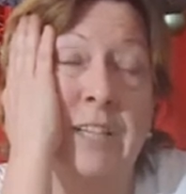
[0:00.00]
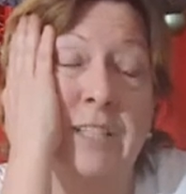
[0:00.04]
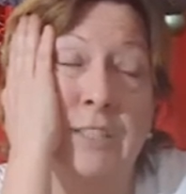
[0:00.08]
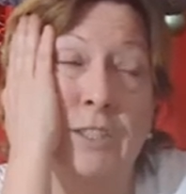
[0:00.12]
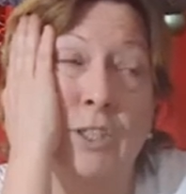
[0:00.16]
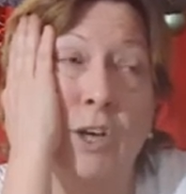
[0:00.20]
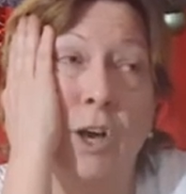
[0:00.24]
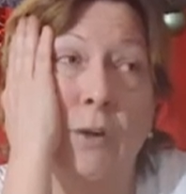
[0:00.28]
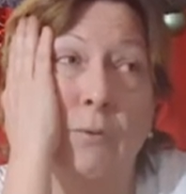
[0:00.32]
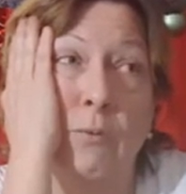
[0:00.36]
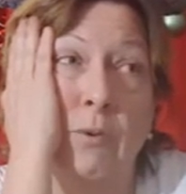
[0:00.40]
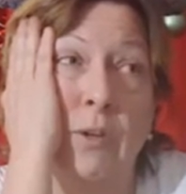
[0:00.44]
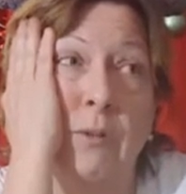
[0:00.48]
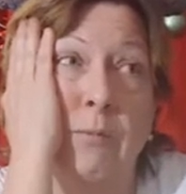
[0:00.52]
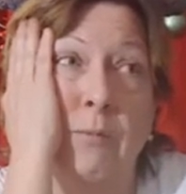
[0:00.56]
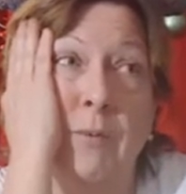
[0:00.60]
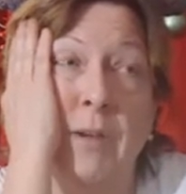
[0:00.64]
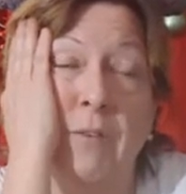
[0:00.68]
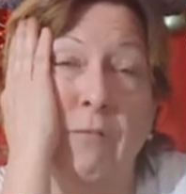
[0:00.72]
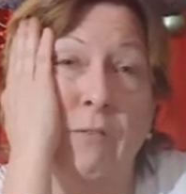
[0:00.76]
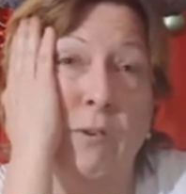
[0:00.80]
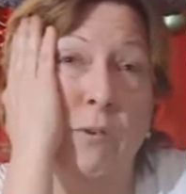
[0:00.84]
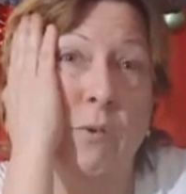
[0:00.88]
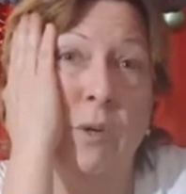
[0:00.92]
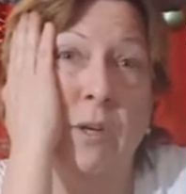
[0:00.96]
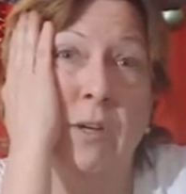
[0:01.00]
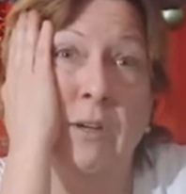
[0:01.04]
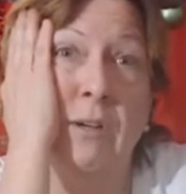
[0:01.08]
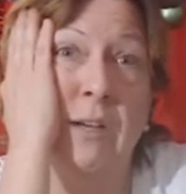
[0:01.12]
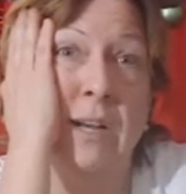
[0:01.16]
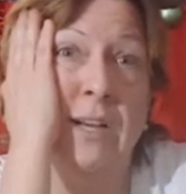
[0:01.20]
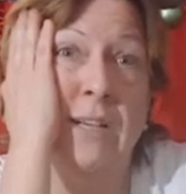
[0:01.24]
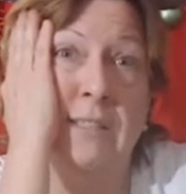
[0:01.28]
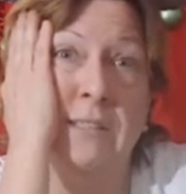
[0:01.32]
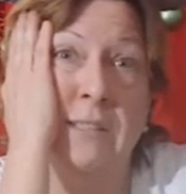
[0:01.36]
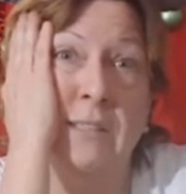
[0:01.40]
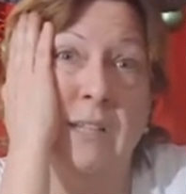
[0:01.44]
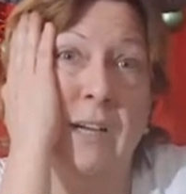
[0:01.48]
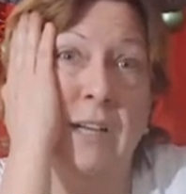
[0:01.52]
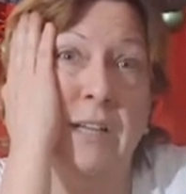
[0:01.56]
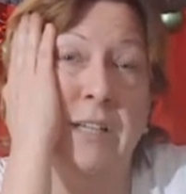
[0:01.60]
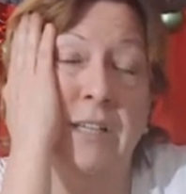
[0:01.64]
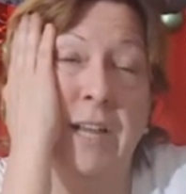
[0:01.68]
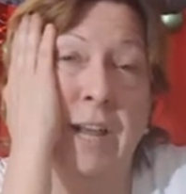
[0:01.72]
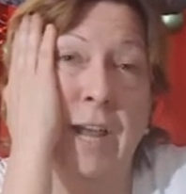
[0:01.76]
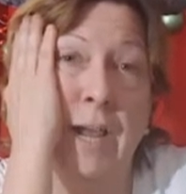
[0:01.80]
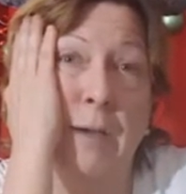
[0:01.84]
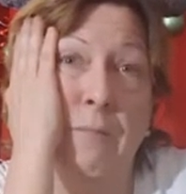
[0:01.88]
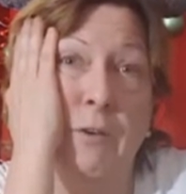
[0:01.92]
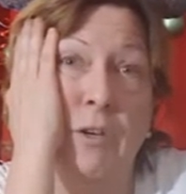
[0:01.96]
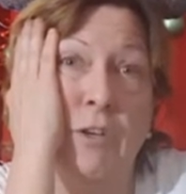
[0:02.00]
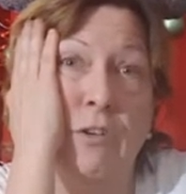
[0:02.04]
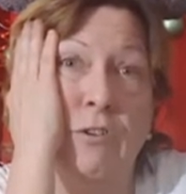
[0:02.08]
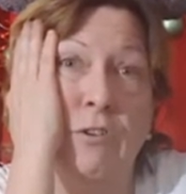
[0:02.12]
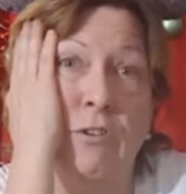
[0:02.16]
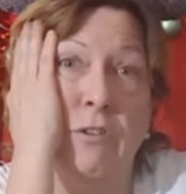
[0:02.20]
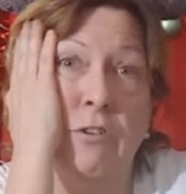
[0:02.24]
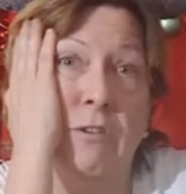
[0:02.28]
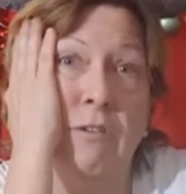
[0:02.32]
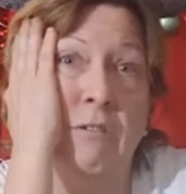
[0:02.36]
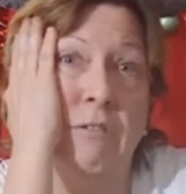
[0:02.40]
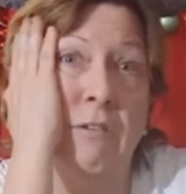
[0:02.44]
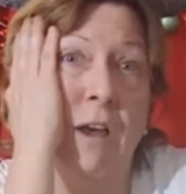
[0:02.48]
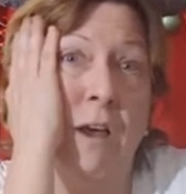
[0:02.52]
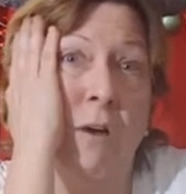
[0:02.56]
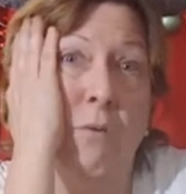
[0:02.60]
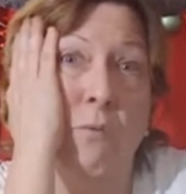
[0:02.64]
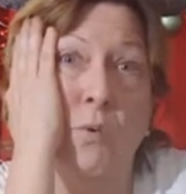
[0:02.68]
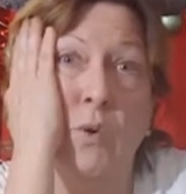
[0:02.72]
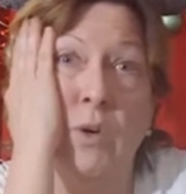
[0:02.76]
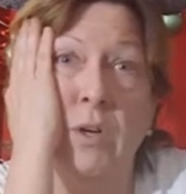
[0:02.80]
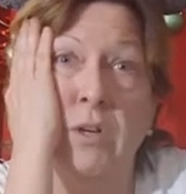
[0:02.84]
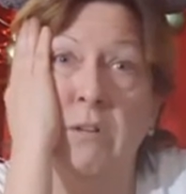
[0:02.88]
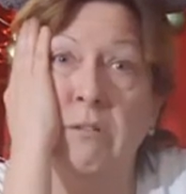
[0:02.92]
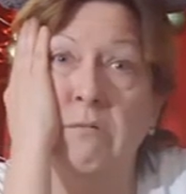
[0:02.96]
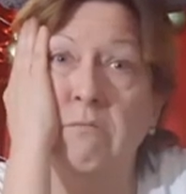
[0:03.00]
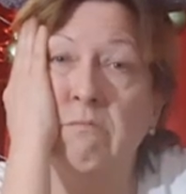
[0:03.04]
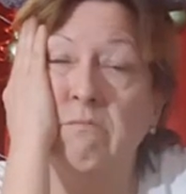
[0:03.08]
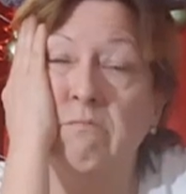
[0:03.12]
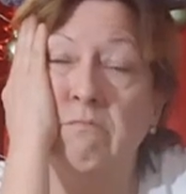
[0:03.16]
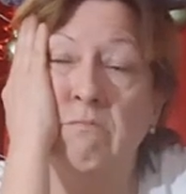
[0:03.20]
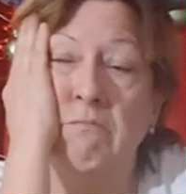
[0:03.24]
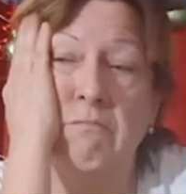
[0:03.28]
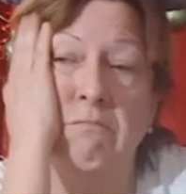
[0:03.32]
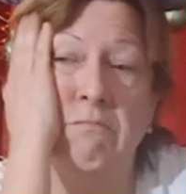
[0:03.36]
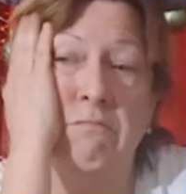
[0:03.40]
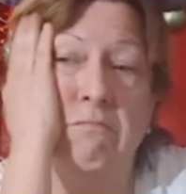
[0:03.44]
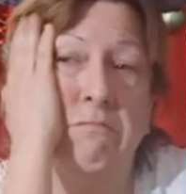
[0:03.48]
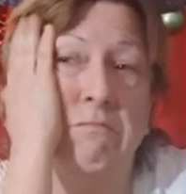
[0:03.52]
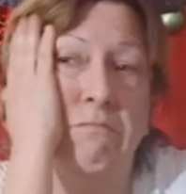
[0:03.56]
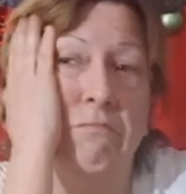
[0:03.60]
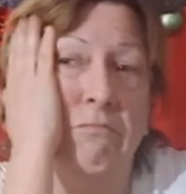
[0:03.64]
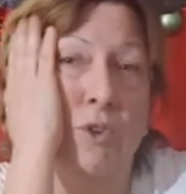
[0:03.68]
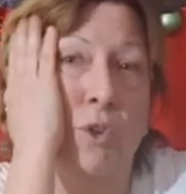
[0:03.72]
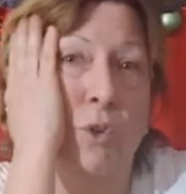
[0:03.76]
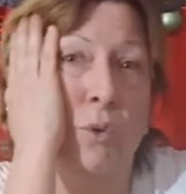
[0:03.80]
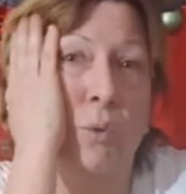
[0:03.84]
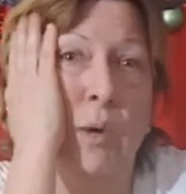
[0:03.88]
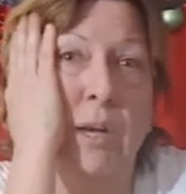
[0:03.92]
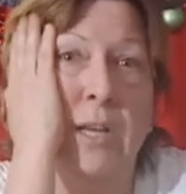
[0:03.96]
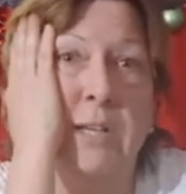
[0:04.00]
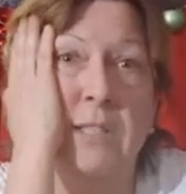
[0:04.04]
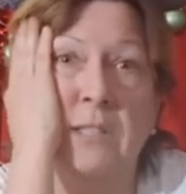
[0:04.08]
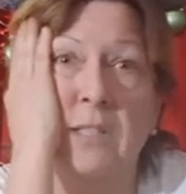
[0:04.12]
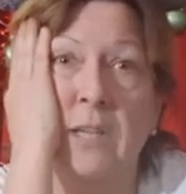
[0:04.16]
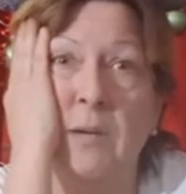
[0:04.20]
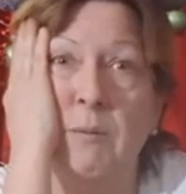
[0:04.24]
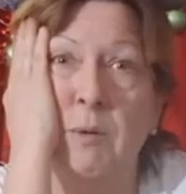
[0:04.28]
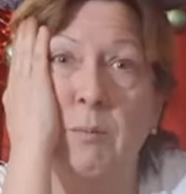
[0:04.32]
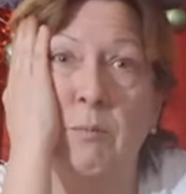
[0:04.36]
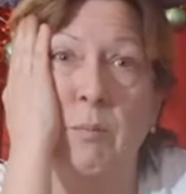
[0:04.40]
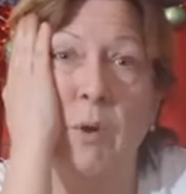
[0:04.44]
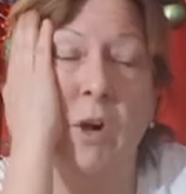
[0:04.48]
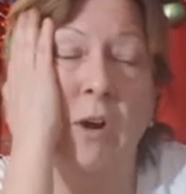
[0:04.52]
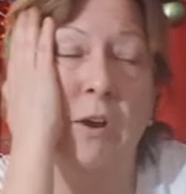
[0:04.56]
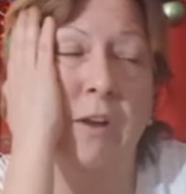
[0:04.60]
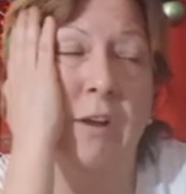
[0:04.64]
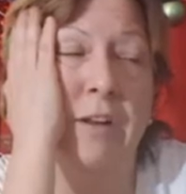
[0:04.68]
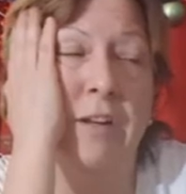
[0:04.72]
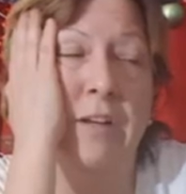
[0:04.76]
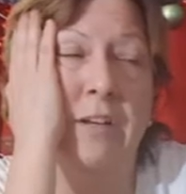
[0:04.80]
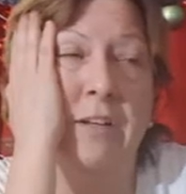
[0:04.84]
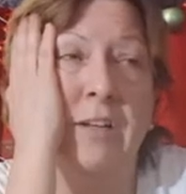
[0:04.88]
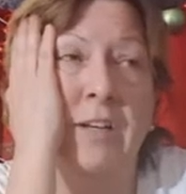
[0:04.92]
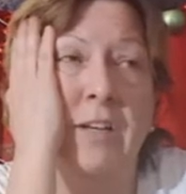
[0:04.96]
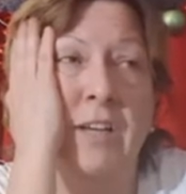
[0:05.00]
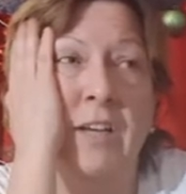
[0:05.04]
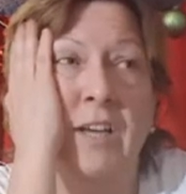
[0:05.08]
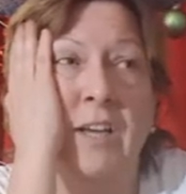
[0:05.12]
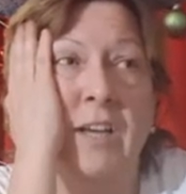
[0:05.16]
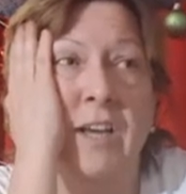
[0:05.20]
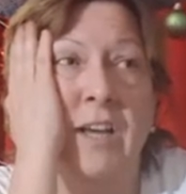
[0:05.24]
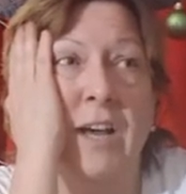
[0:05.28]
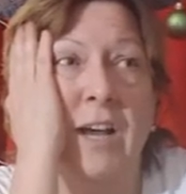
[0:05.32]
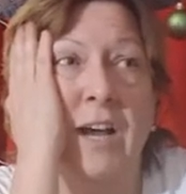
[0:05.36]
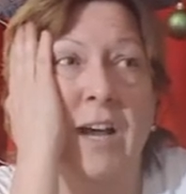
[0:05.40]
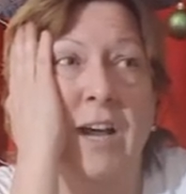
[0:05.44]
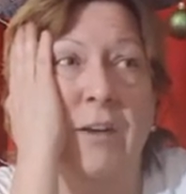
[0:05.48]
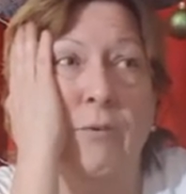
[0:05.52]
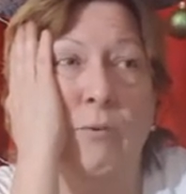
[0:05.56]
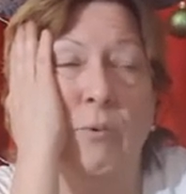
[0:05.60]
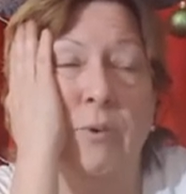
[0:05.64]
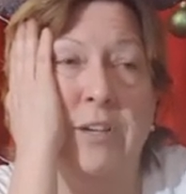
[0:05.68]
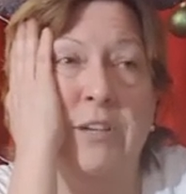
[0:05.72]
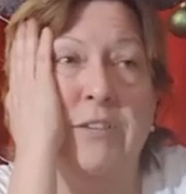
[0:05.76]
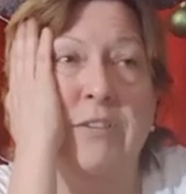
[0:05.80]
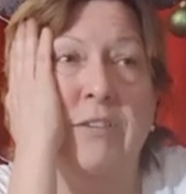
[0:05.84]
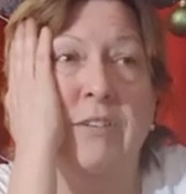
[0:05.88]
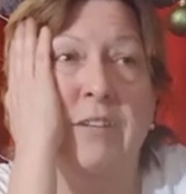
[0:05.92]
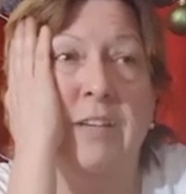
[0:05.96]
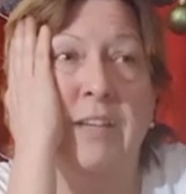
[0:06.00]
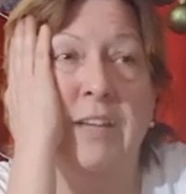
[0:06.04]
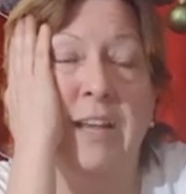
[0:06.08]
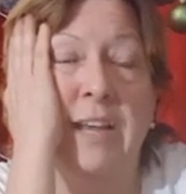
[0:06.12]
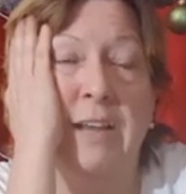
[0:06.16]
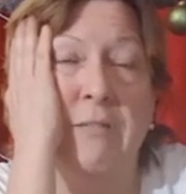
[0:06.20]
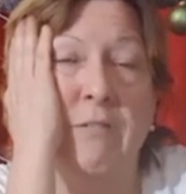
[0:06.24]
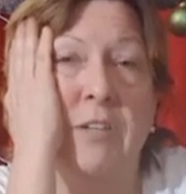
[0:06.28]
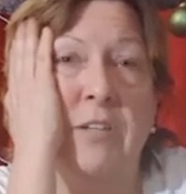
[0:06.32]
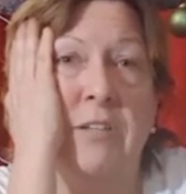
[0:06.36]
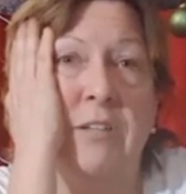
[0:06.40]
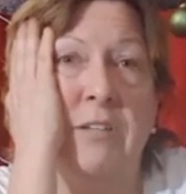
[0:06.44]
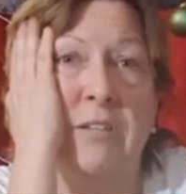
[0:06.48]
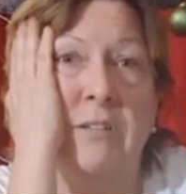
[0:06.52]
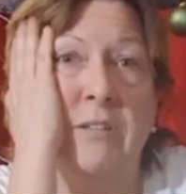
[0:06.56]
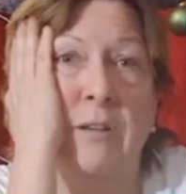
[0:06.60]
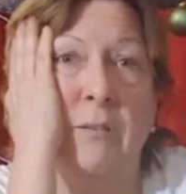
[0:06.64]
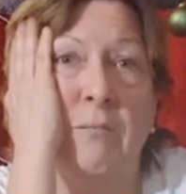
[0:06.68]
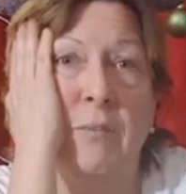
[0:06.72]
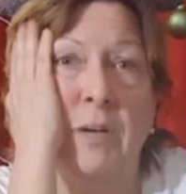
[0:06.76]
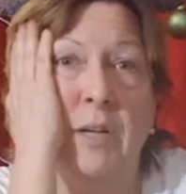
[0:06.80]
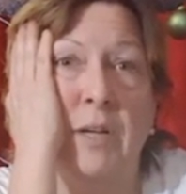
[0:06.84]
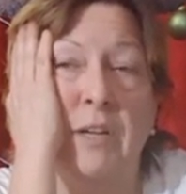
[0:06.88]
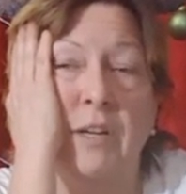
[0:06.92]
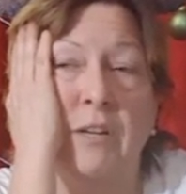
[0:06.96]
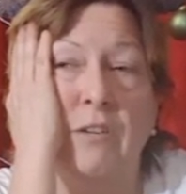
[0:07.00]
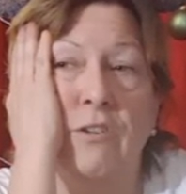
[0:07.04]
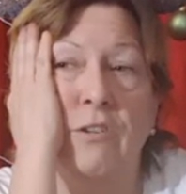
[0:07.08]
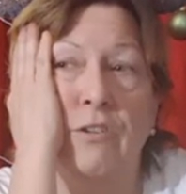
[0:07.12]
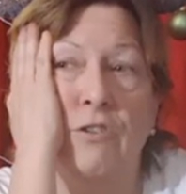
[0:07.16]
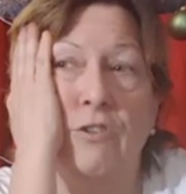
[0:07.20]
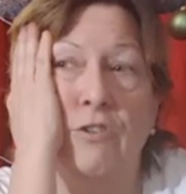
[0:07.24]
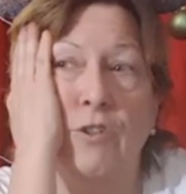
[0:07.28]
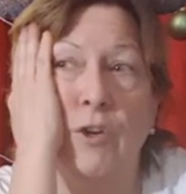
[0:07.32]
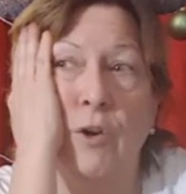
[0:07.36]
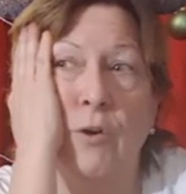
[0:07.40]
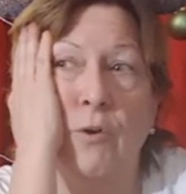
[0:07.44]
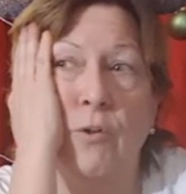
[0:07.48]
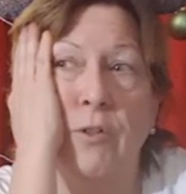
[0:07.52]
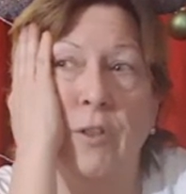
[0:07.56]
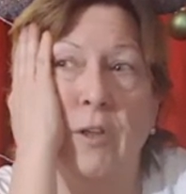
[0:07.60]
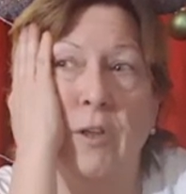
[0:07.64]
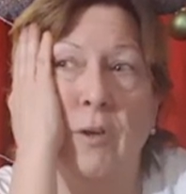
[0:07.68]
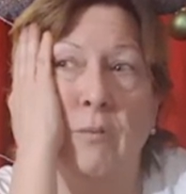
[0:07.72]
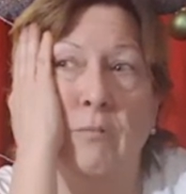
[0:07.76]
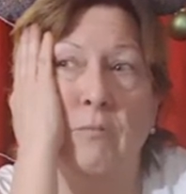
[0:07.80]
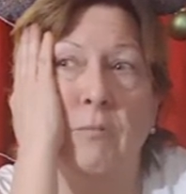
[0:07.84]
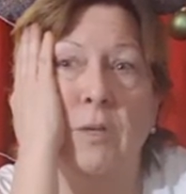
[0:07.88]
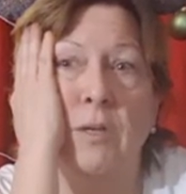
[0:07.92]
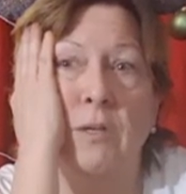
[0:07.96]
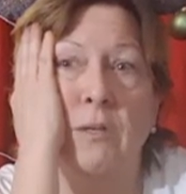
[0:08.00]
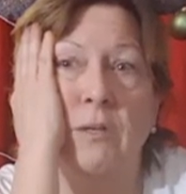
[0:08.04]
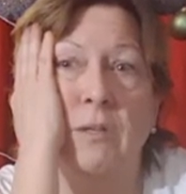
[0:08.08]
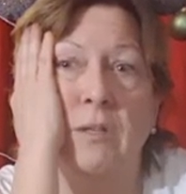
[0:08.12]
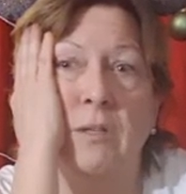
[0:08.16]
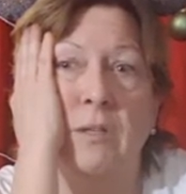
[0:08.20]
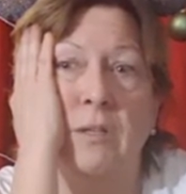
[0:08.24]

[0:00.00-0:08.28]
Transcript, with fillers: It's gone with me everywhere. It hasn't gotten damaged. Not one threads come apart on it. I recently gave it to somebody to show them,